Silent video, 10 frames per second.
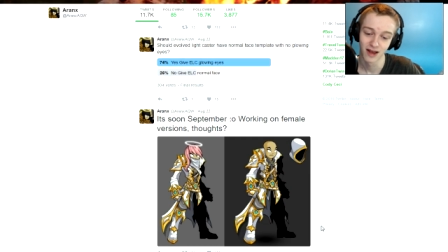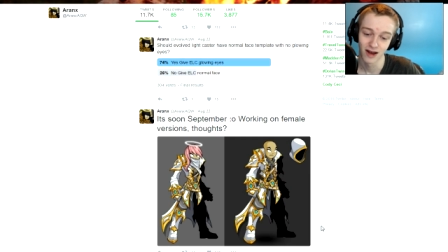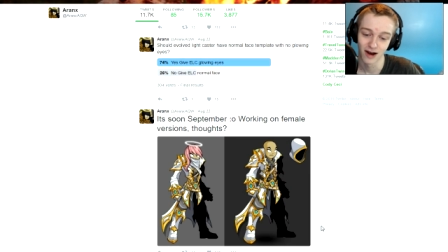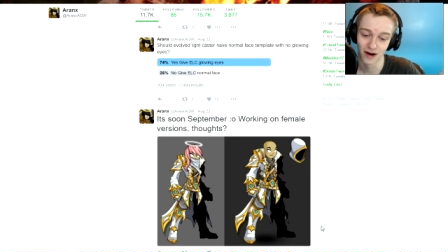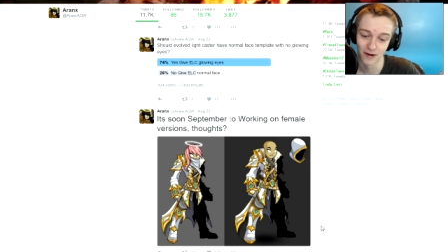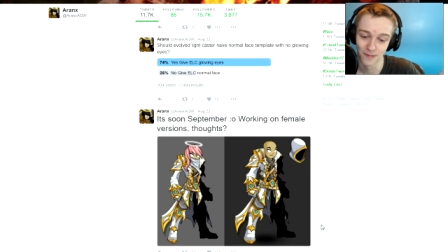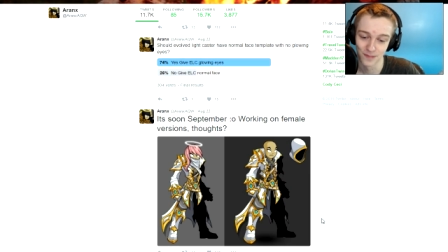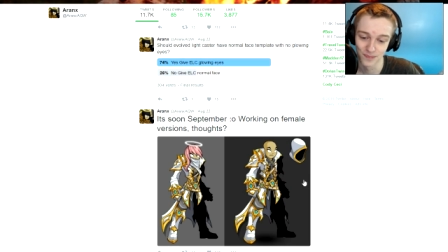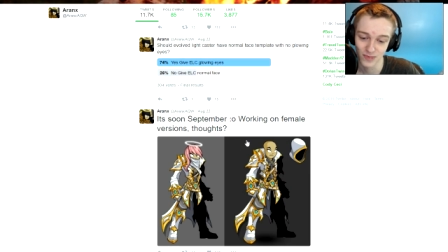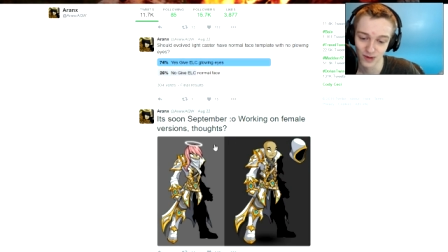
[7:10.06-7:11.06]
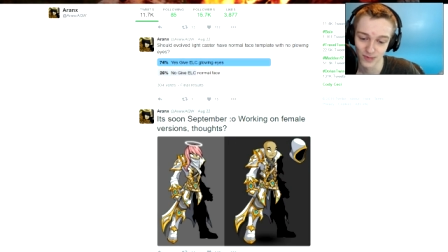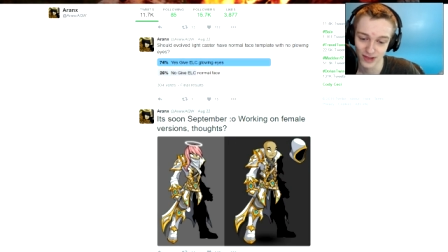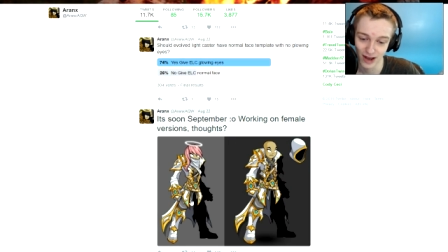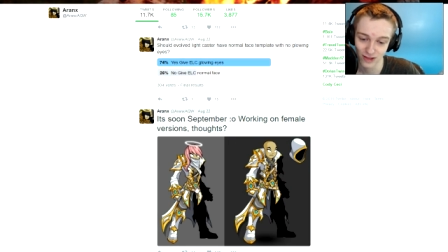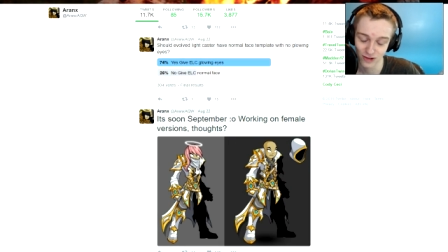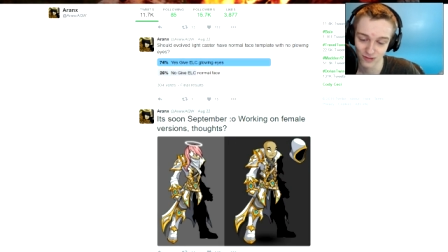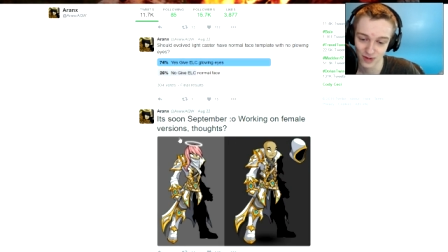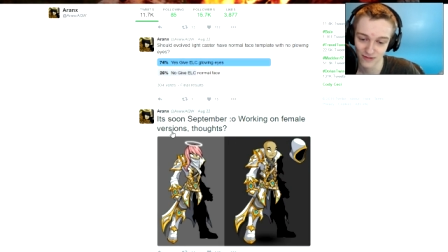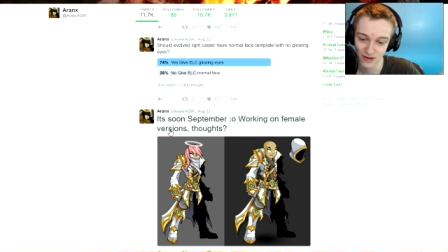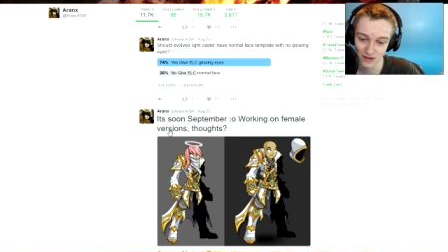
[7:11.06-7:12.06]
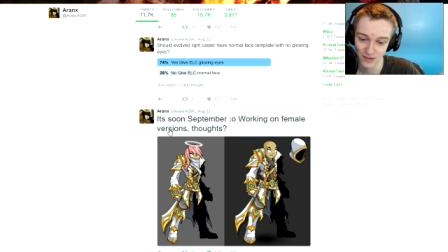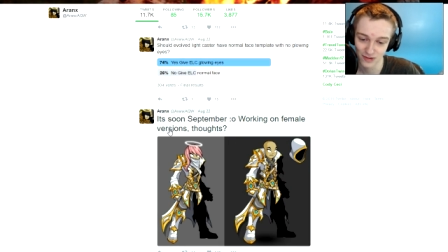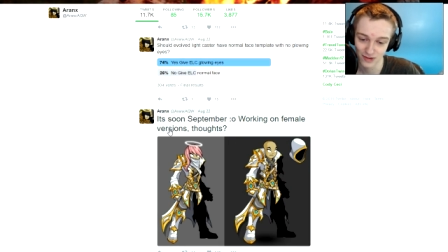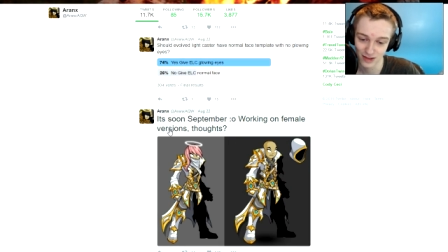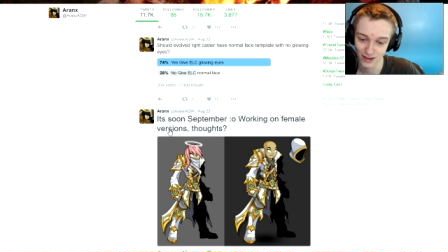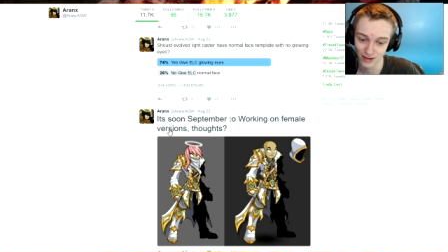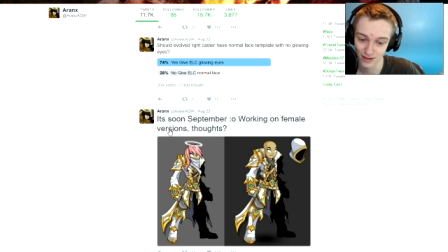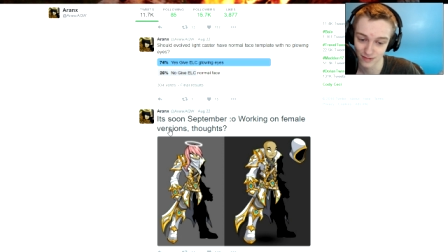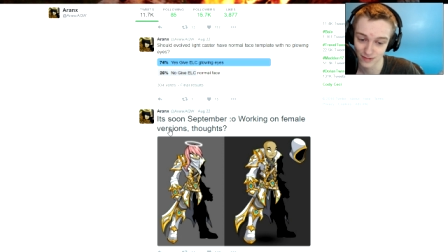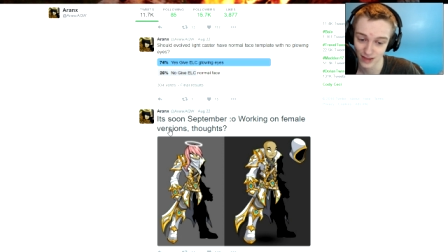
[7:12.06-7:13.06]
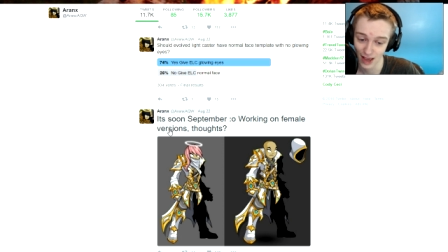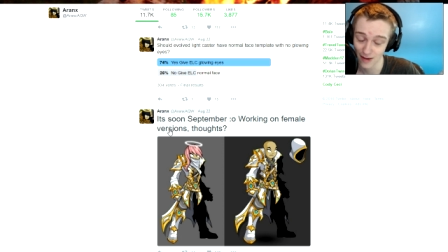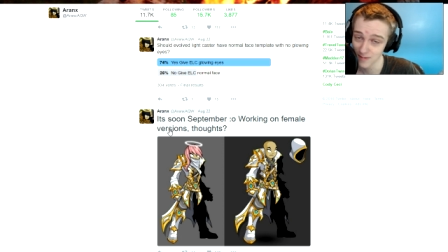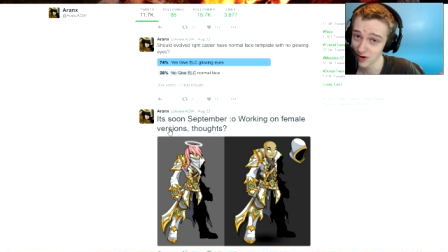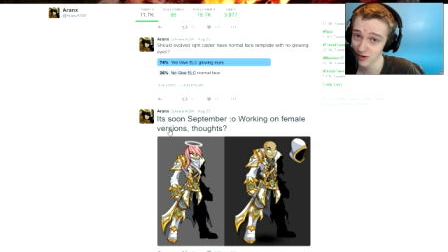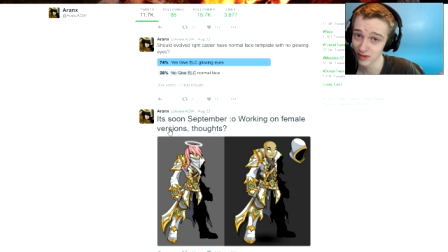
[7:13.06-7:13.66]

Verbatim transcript: Um, but that should be available in September.